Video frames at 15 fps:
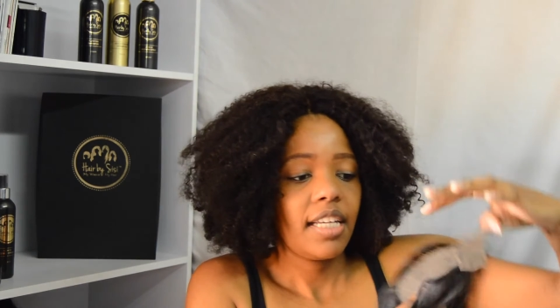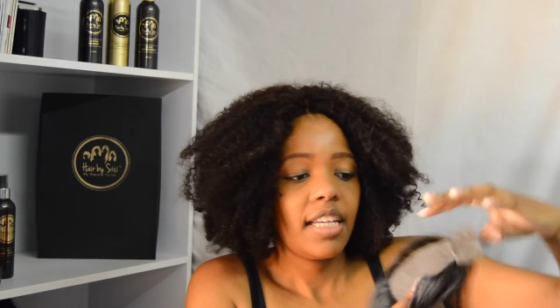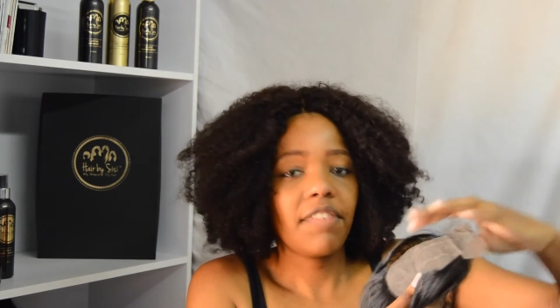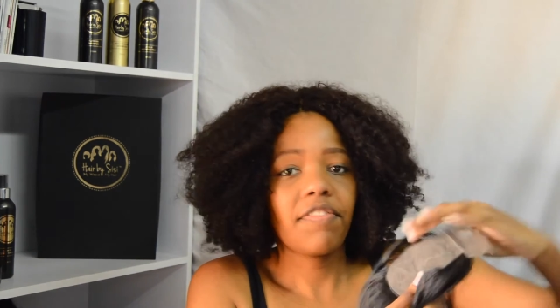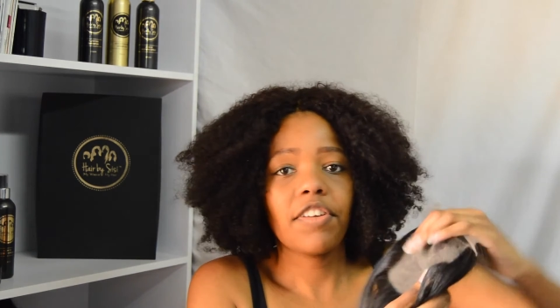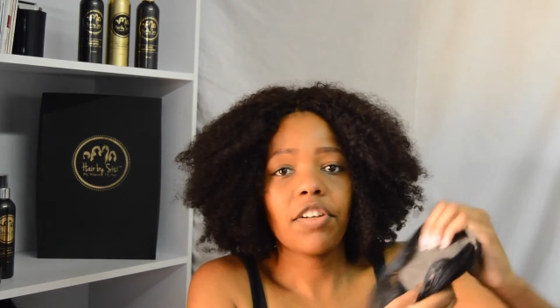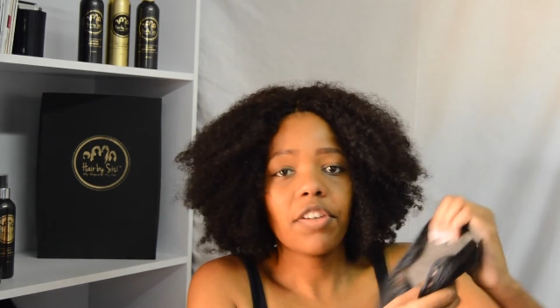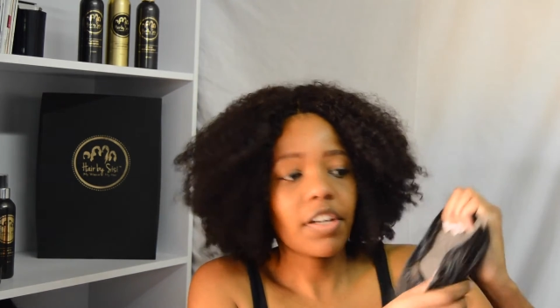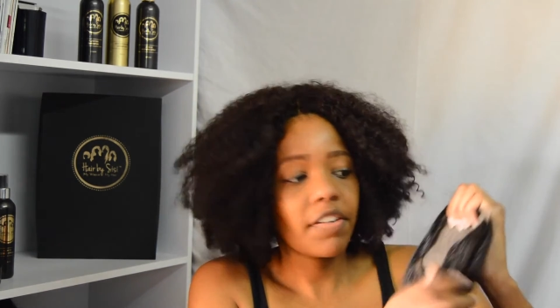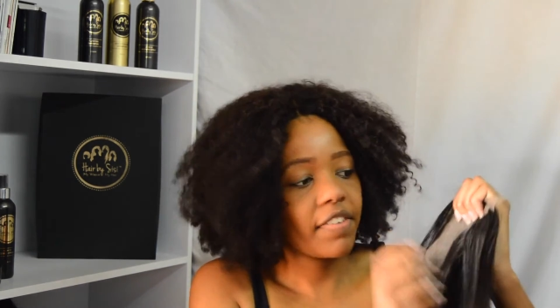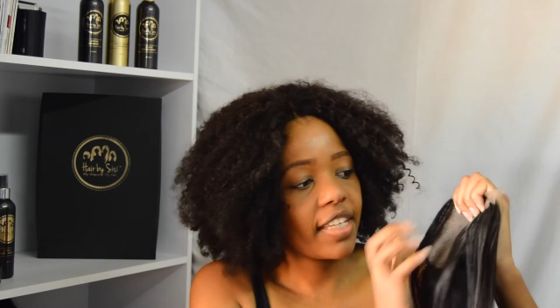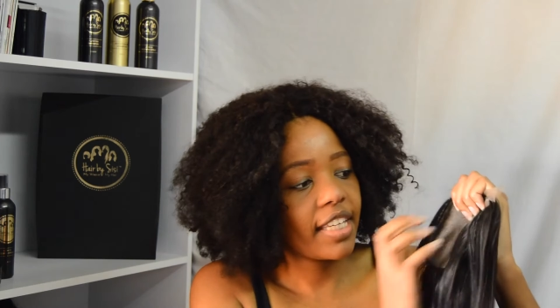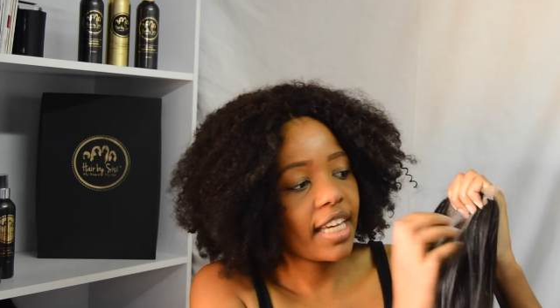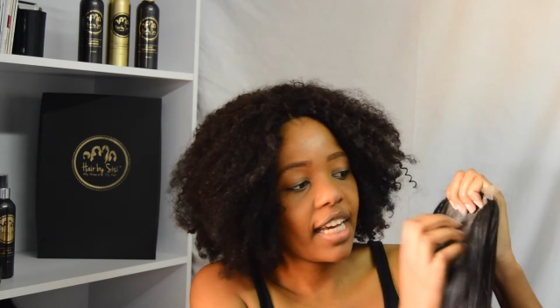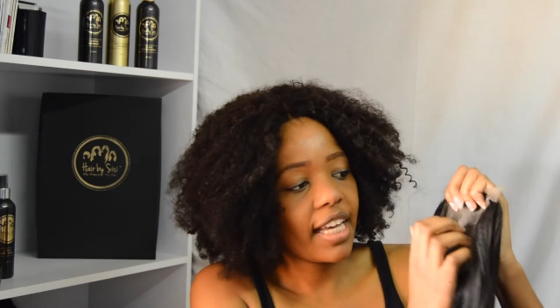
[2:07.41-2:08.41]
If we look over
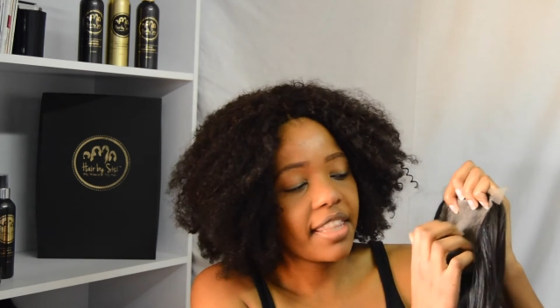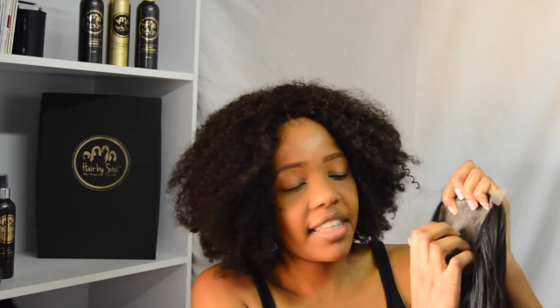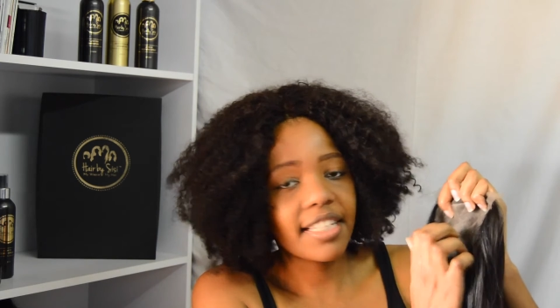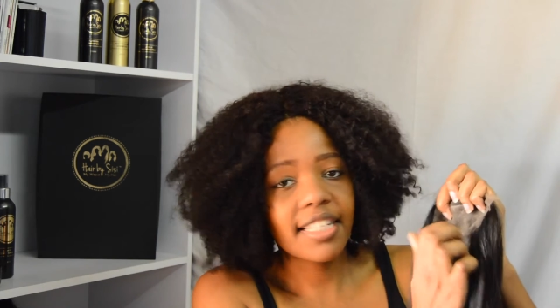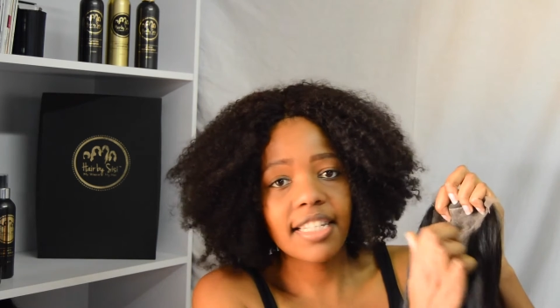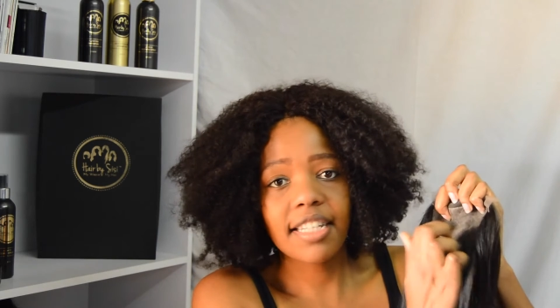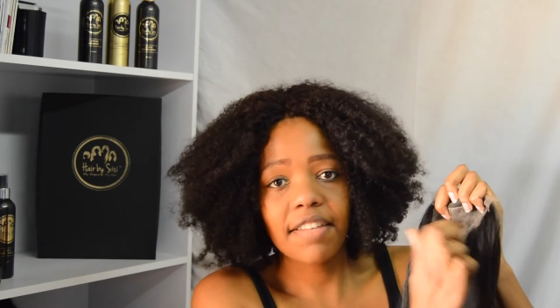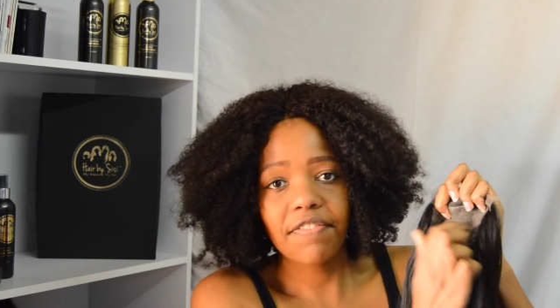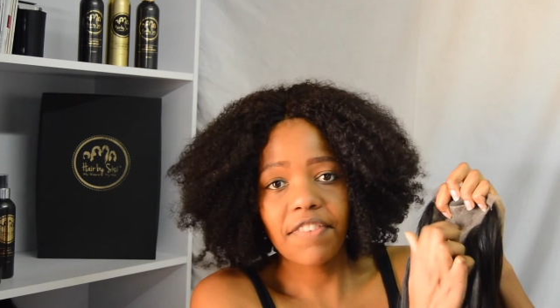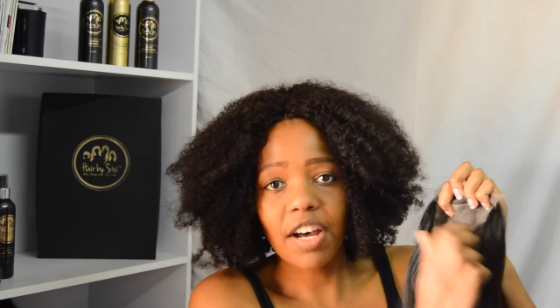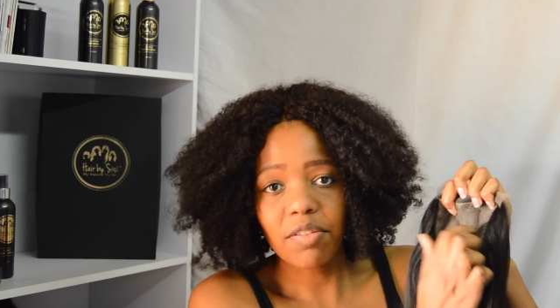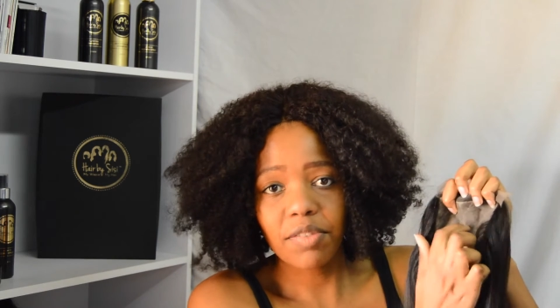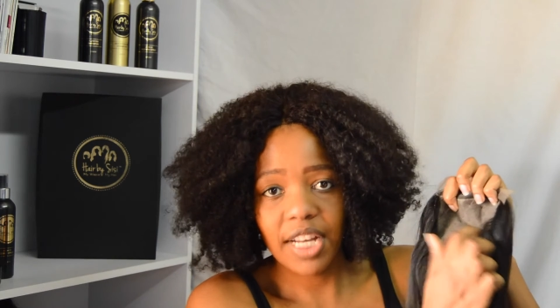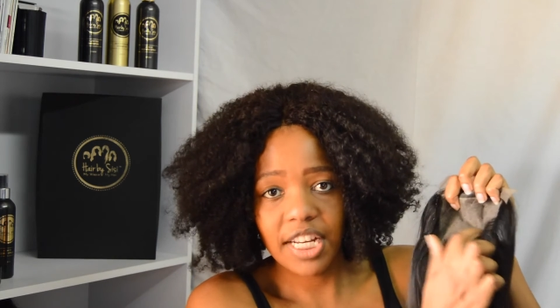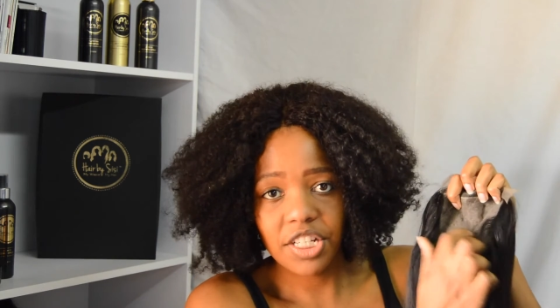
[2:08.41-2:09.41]
here, this is the
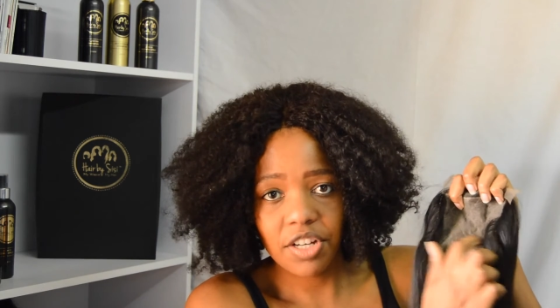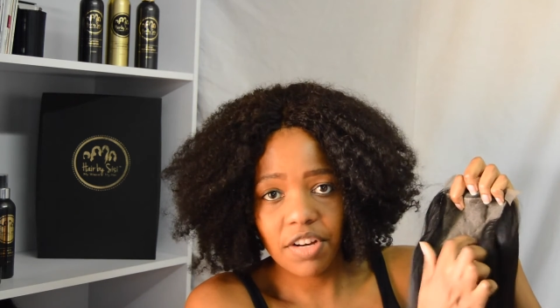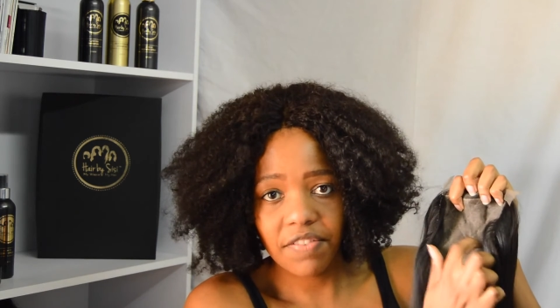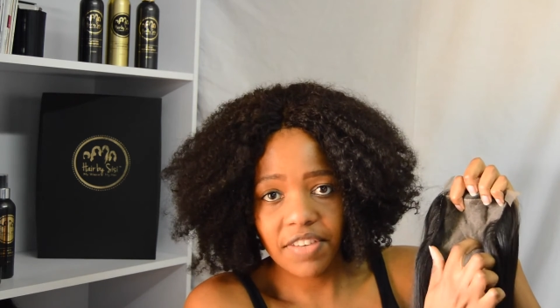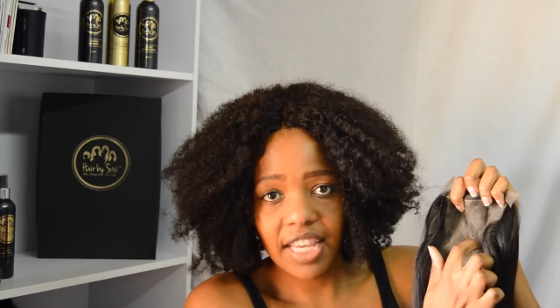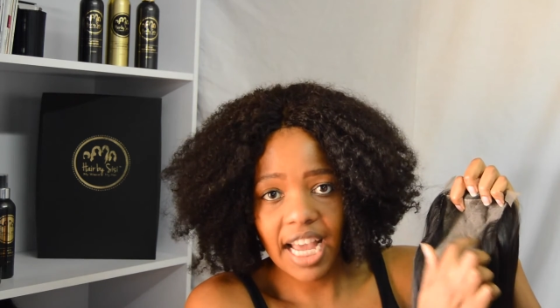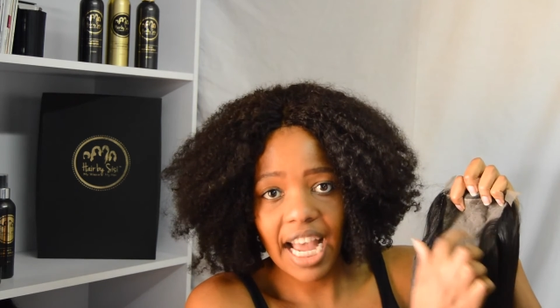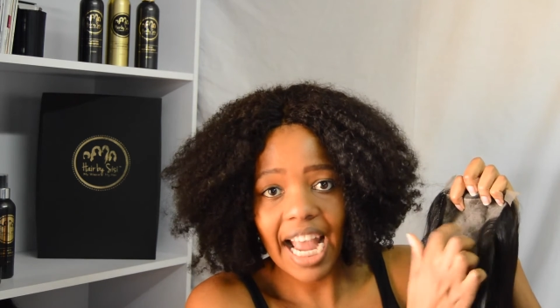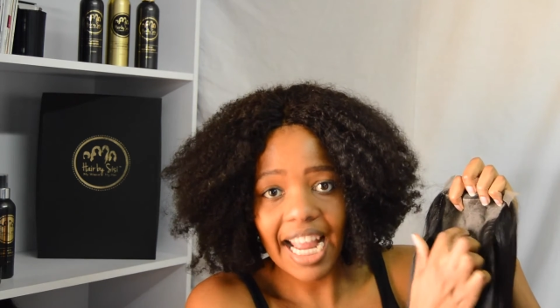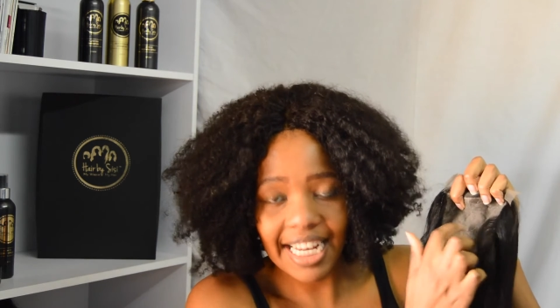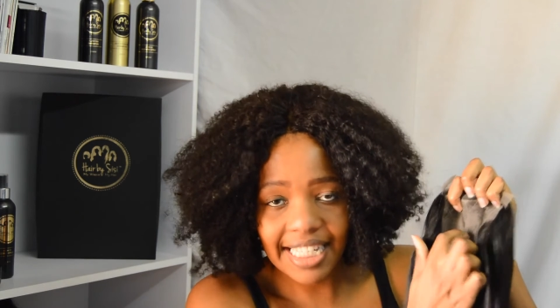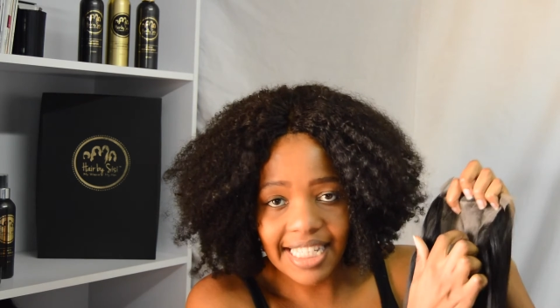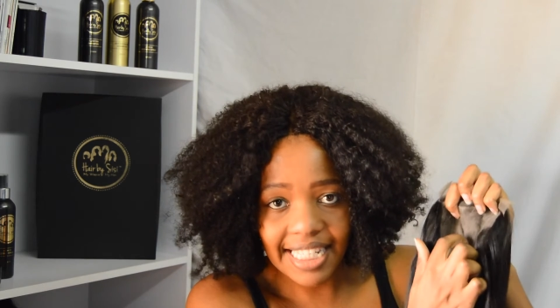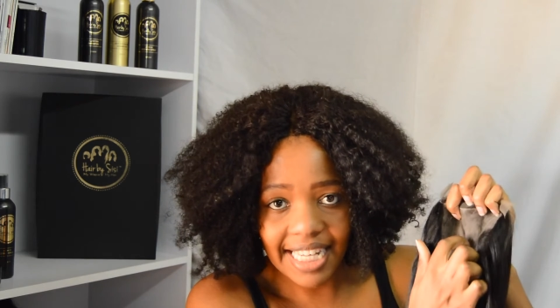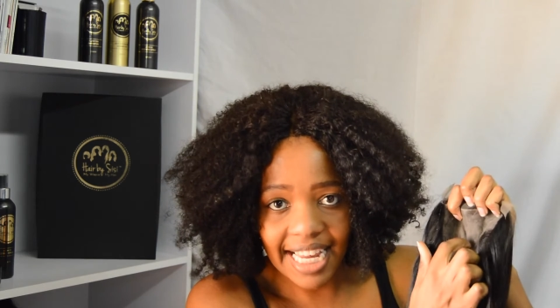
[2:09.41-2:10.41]
foundation over here and
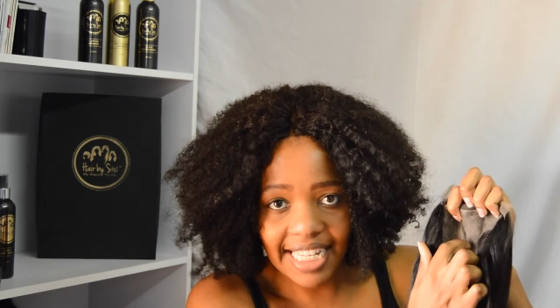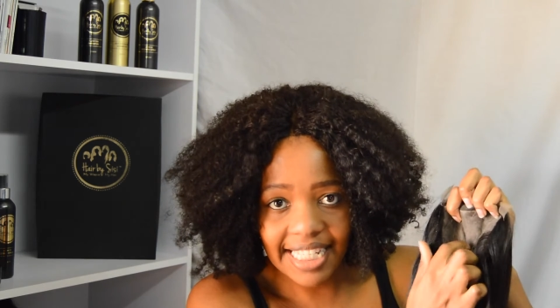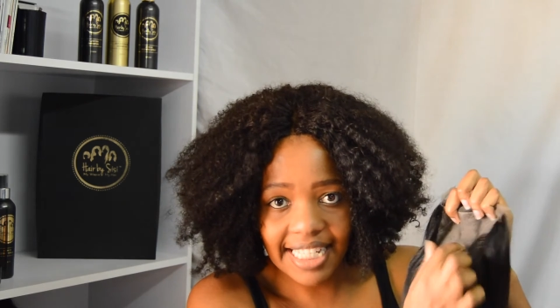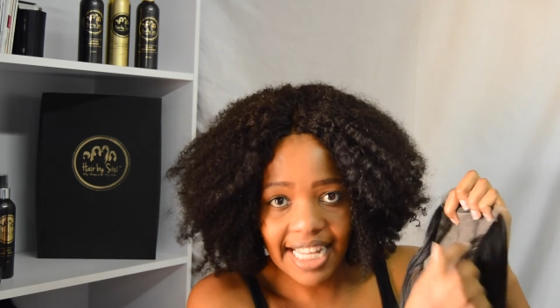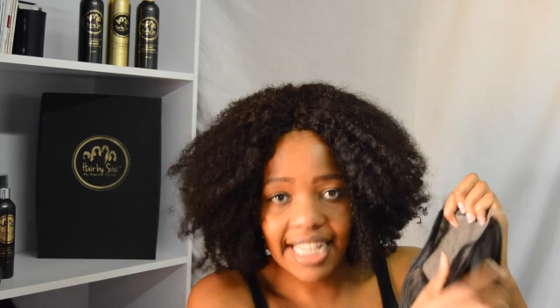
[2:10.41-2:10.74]
it's lace,